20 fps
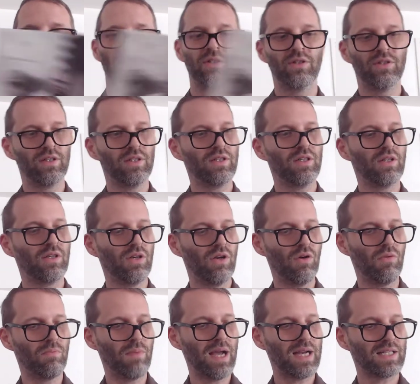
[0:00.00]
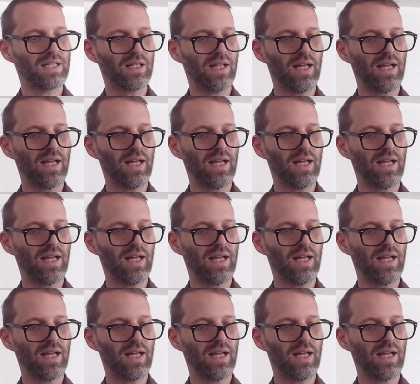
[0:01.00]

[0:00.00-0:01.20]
So there you go, Max